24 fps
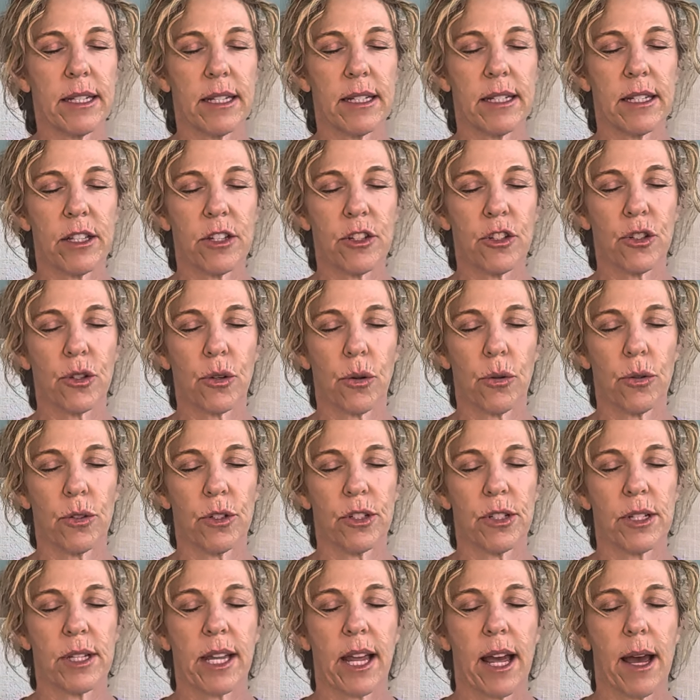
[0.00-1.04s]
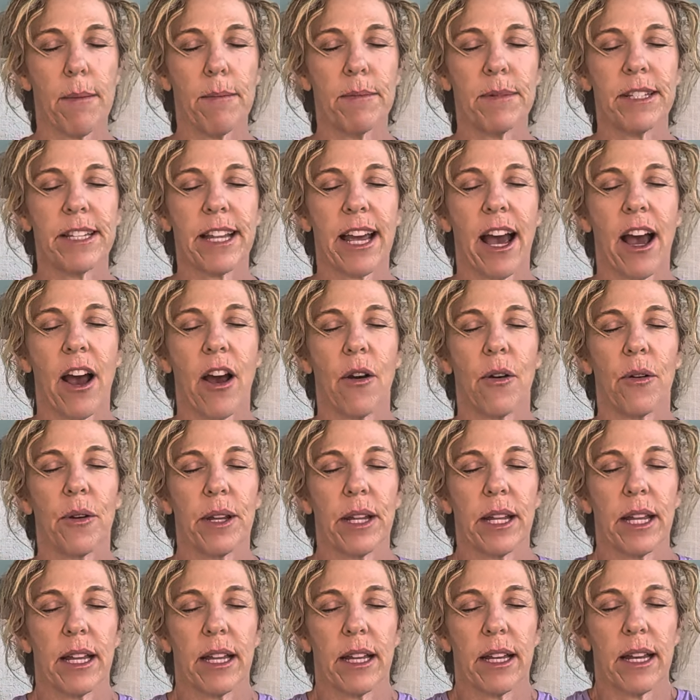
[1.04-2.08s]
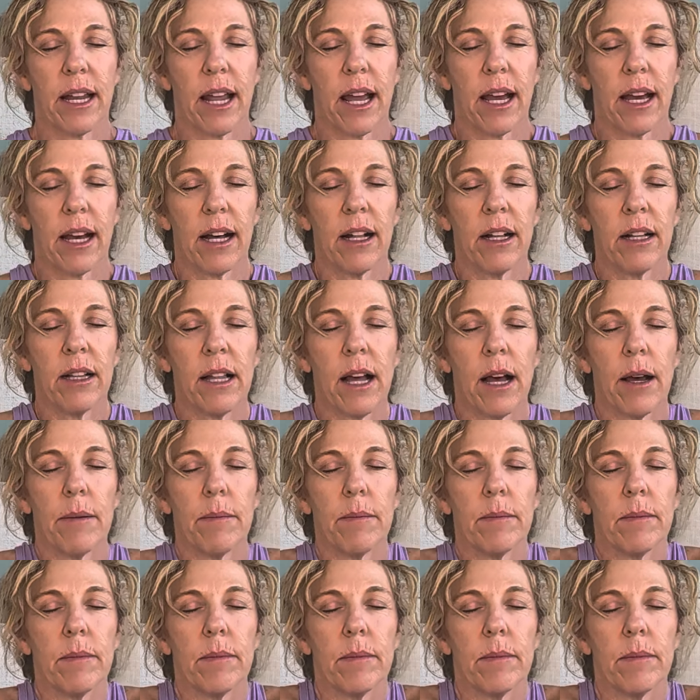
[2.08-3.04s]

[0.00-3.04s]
as the shoulders come down. Inhale up